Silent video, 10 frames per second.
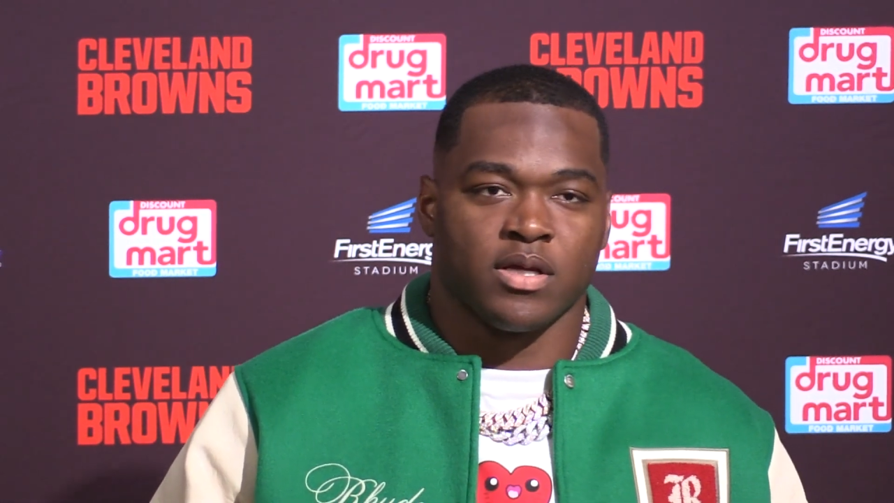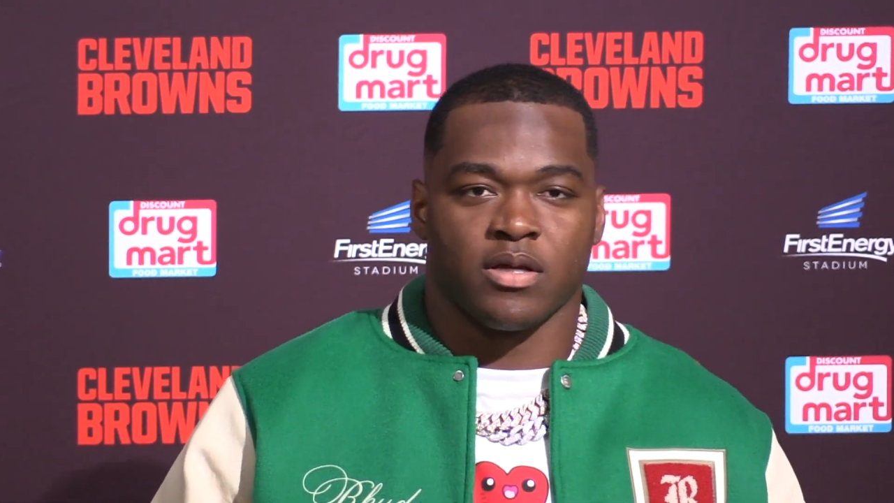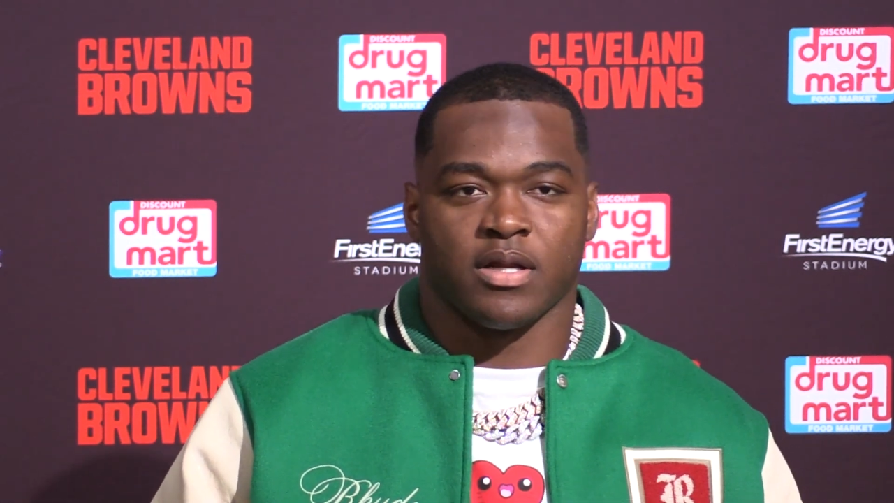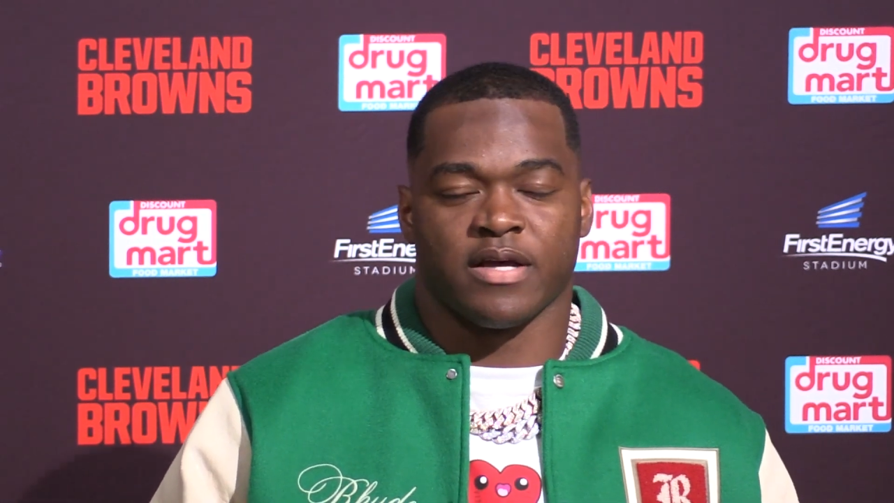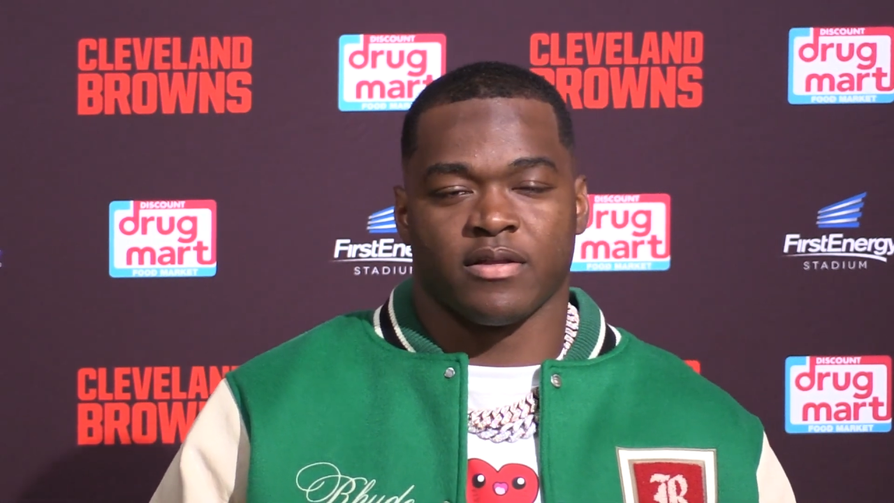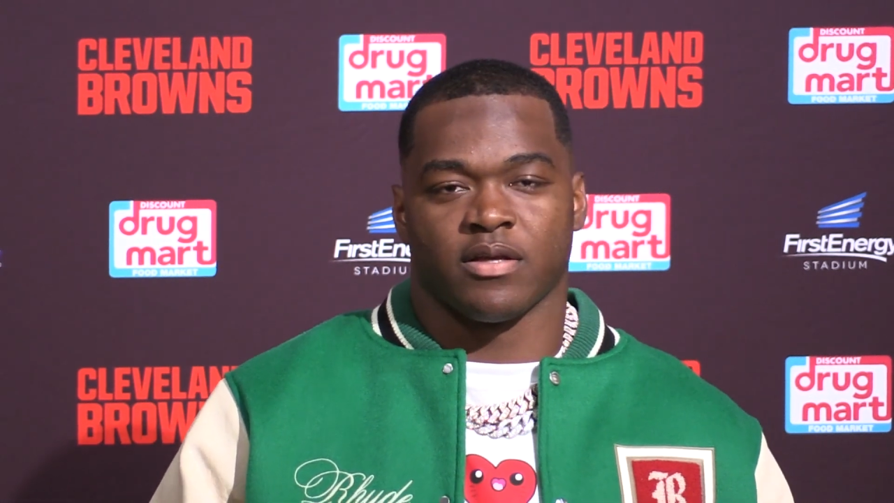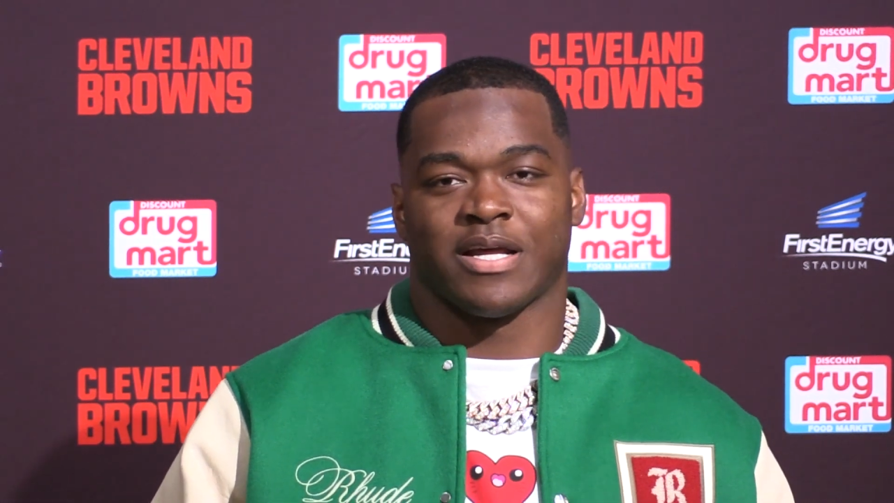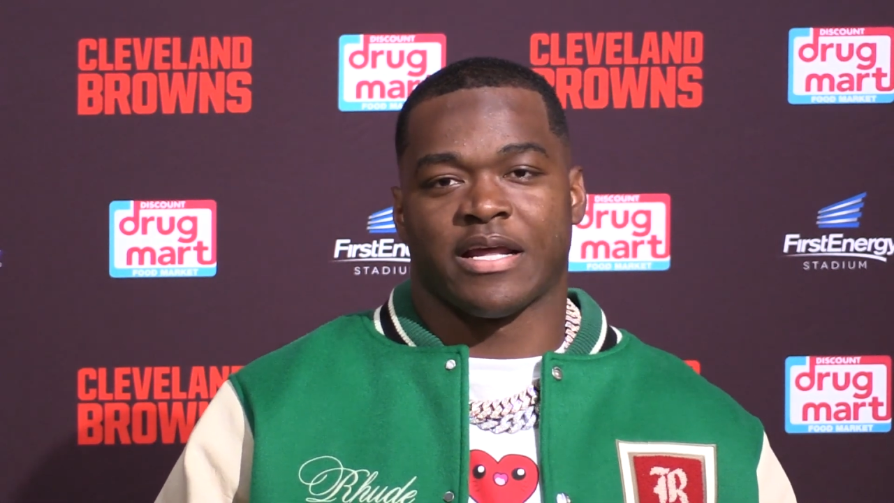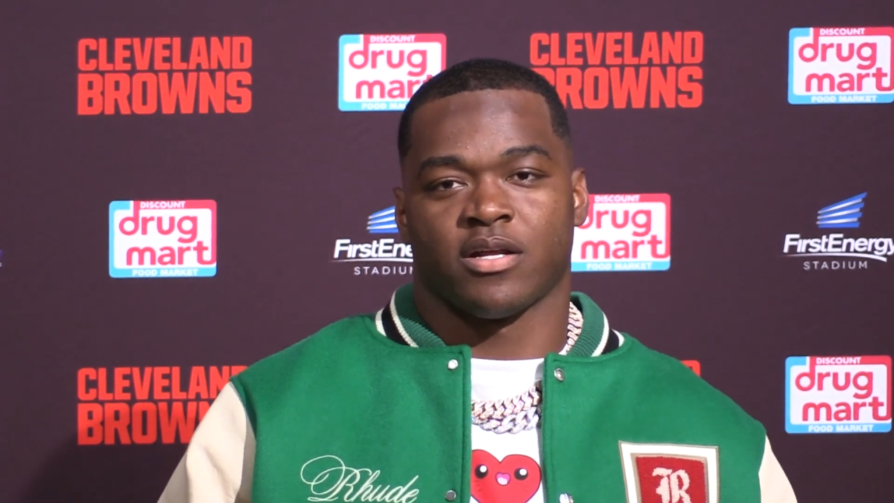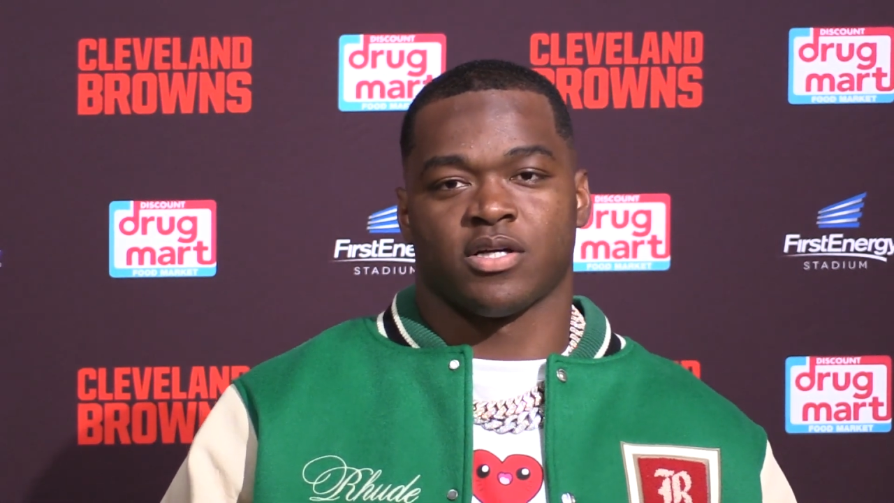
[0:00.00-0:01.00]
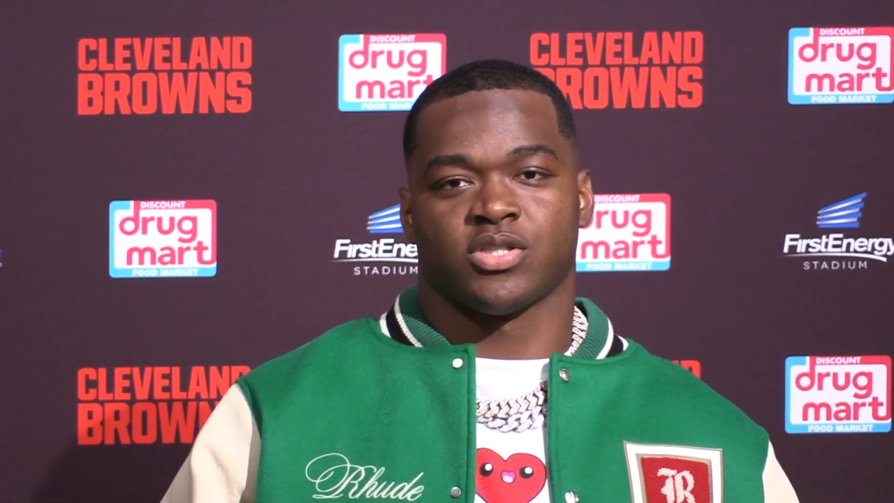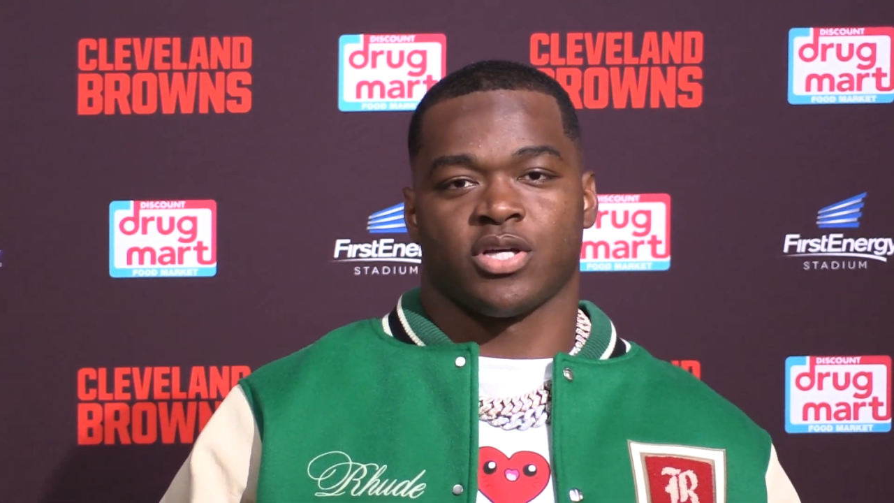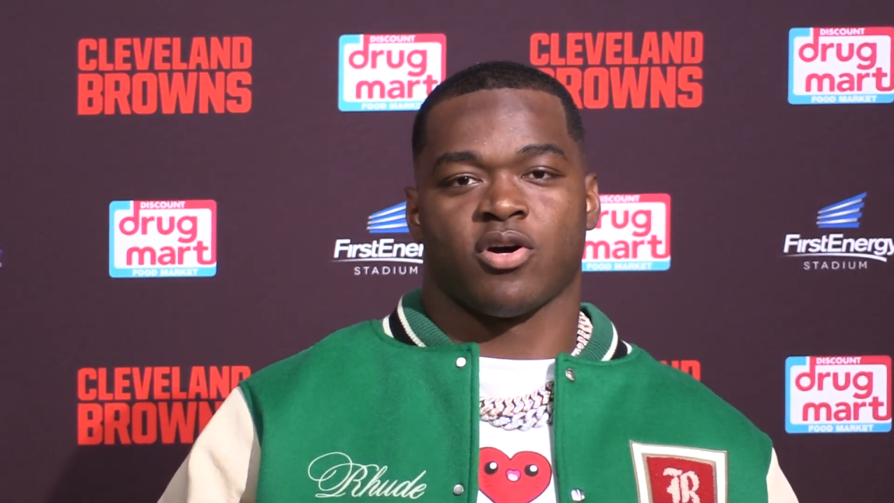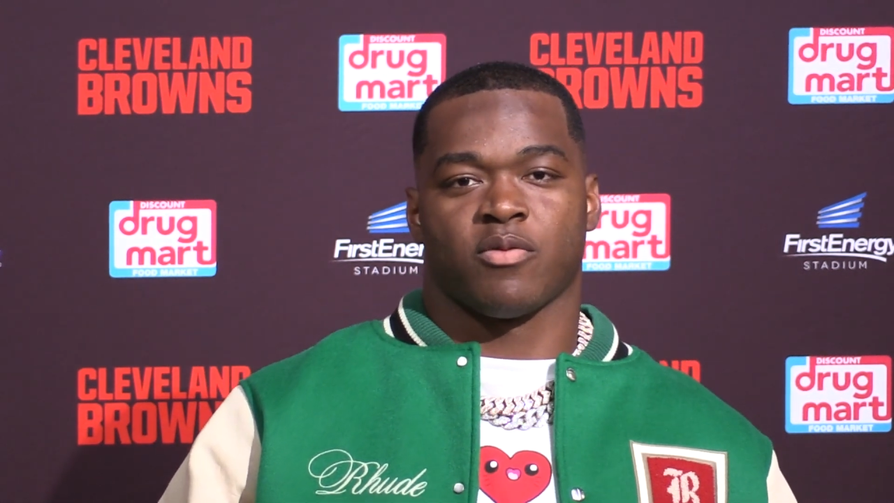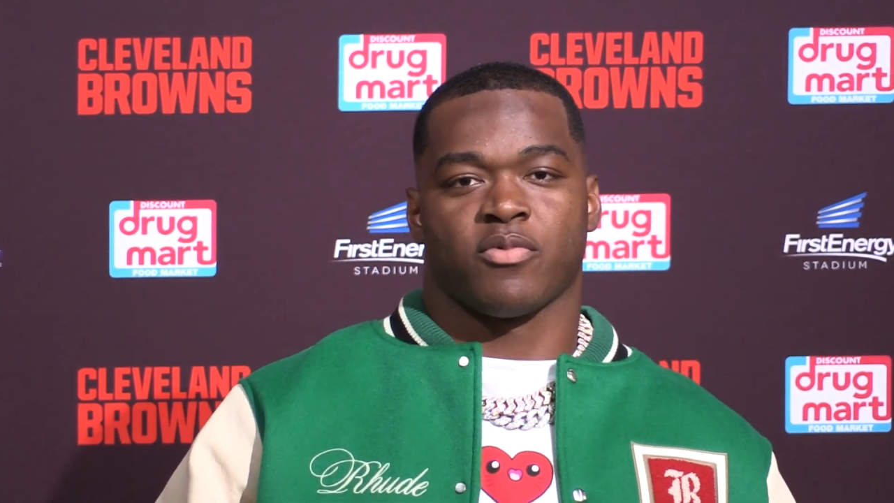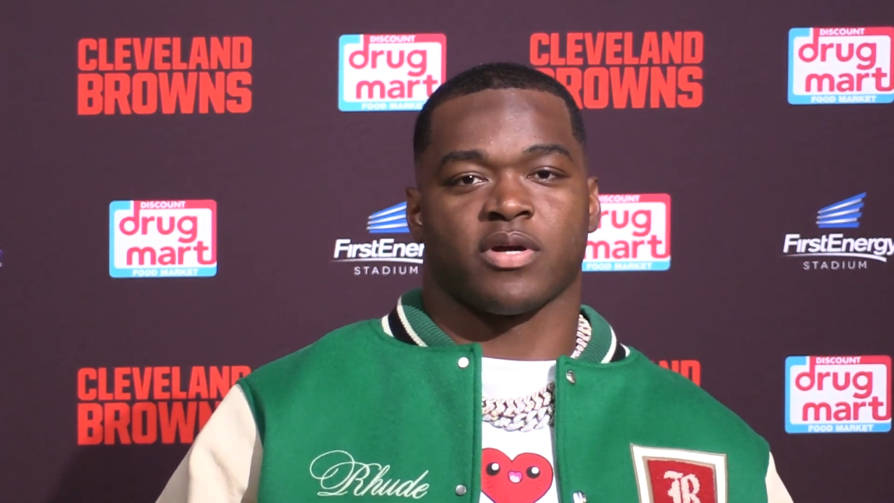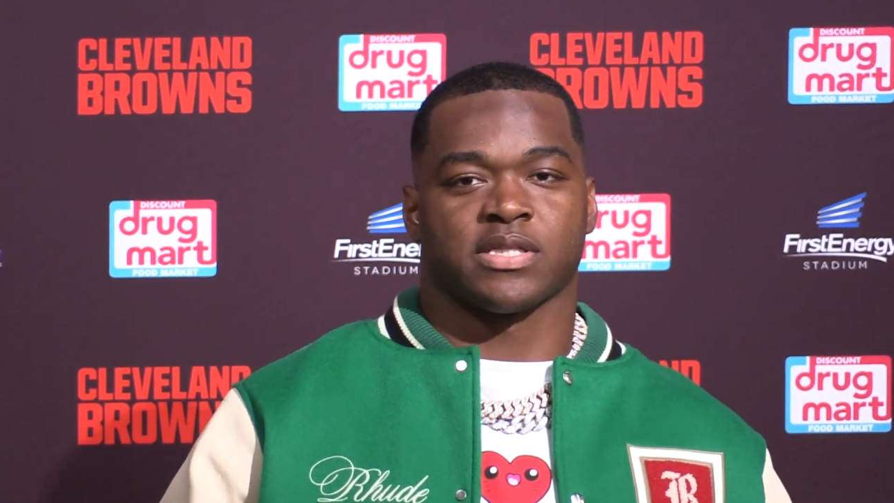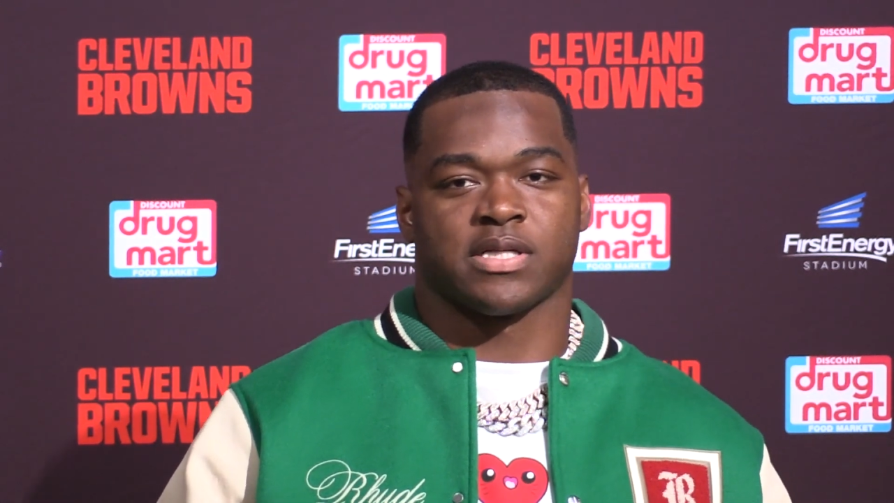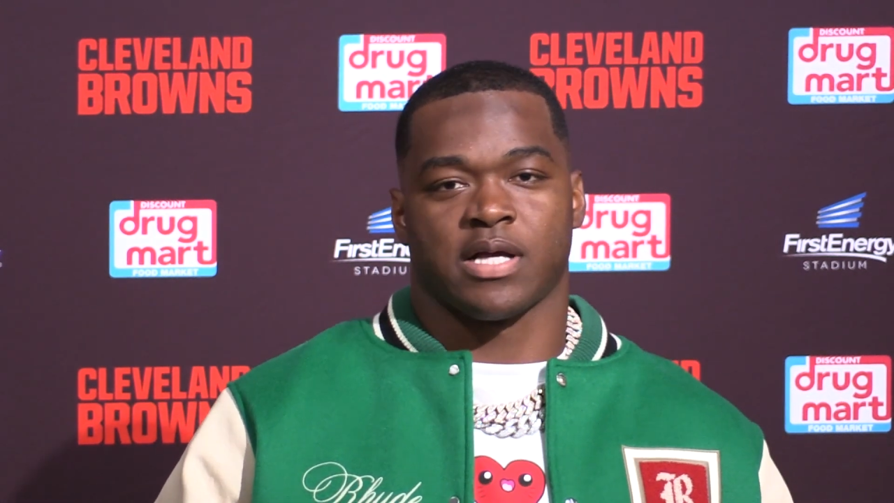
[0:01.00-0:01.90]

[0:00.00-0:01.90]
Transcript: you know, that, that 100 yard mark is